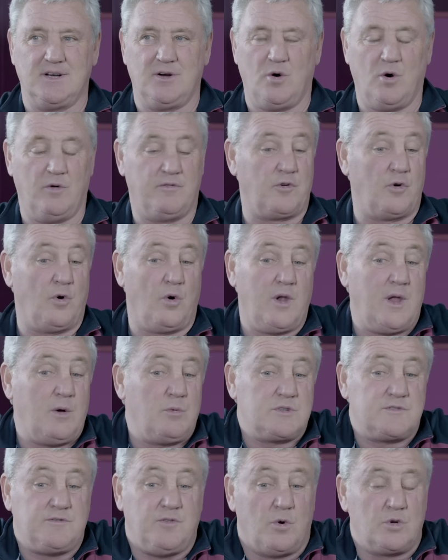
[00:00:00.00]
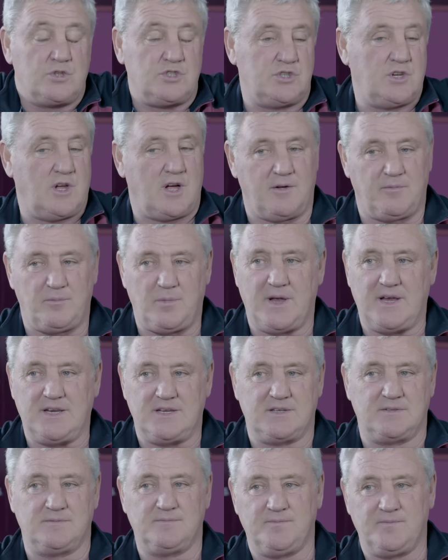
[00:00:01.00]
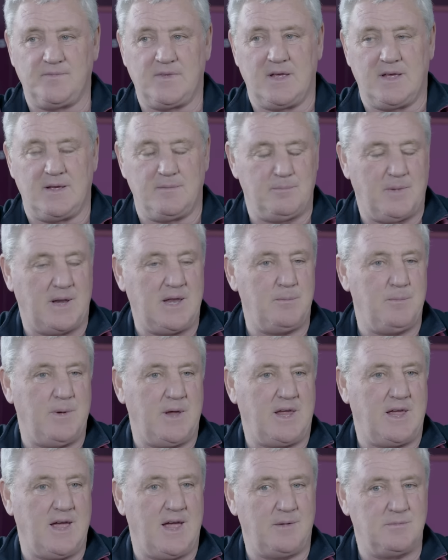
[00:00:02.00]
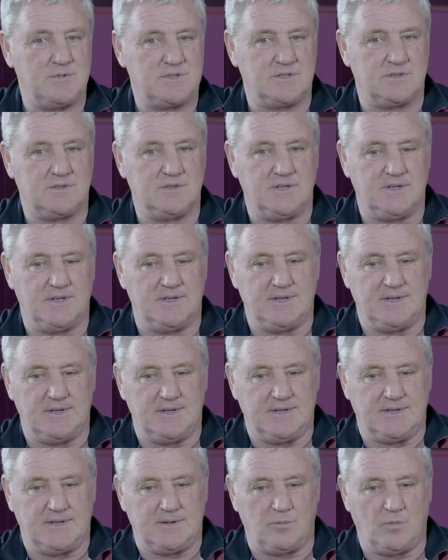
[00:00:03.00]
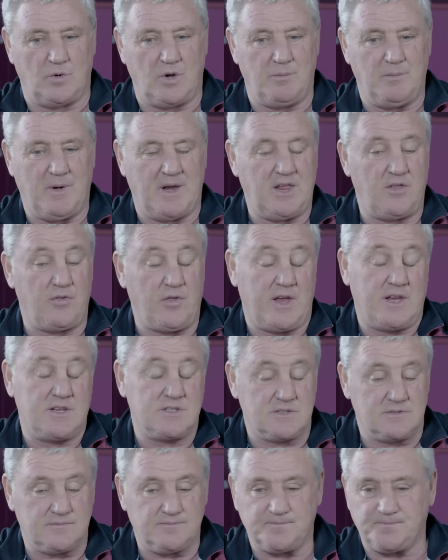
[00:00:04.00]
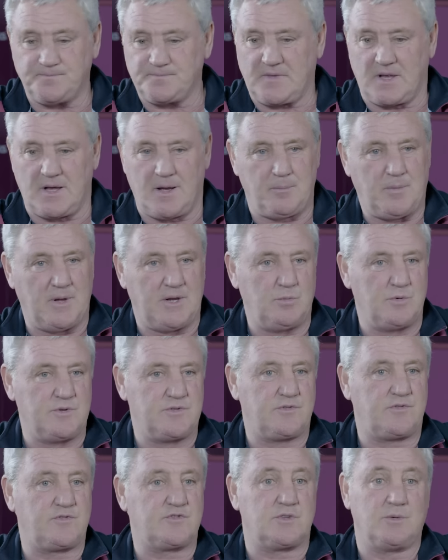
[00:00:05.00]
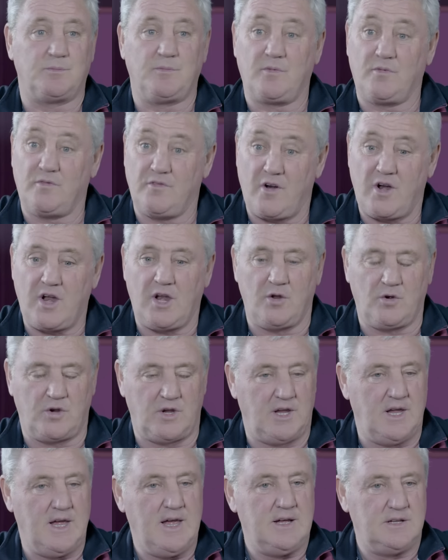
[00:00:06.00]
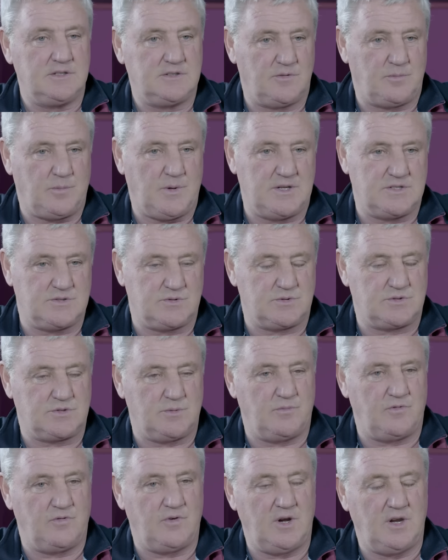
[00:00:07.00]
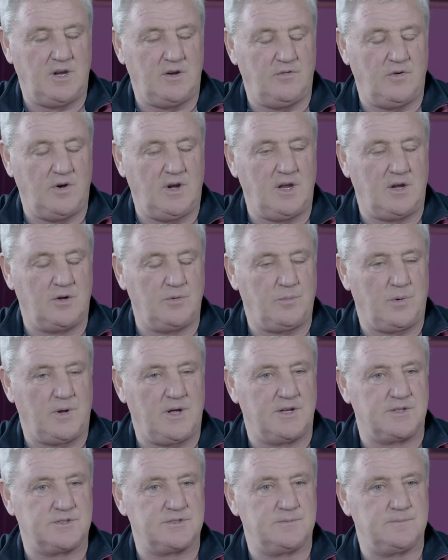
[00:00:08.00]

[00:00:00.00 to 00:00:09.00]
overall, I was fortunate. I played in many big games and won many things. And I played with some very lucky to play with some really, really good players.